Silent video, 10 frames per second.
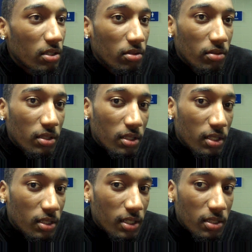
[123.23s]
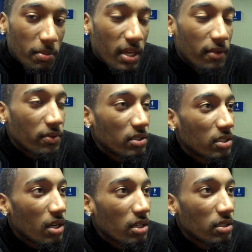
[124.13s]
know, it doesn't matter if you're
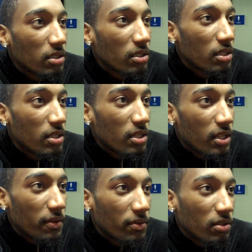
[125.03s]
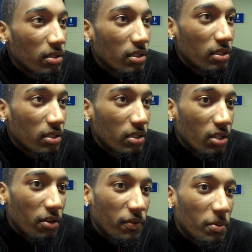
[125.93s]
starting, if you're, you
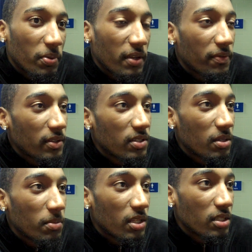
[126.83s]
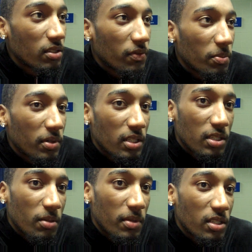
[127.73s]
know, if you're playing 15 minutes, if you're playing
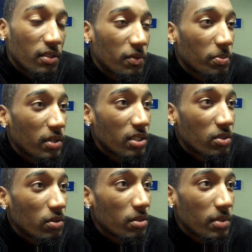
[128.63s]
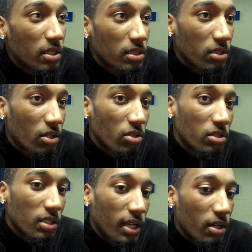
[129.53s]
10 minutes, if you're playing 20 minutes. You know, you
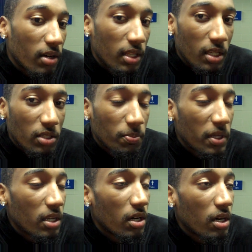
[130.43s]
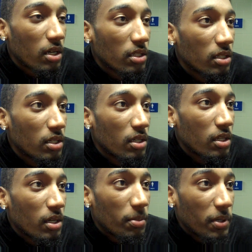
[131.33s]
just got to go out there and play
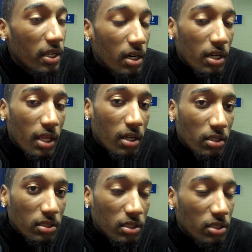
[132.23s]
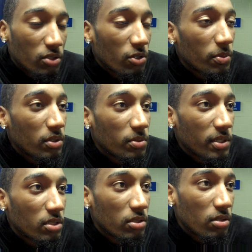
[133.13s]
your heart out and just contribute as
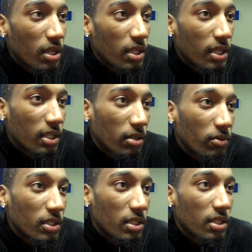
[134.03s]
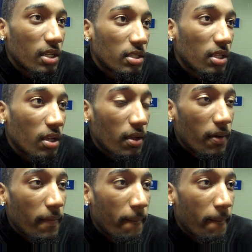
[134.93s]
much as you can. I think we did that tonight.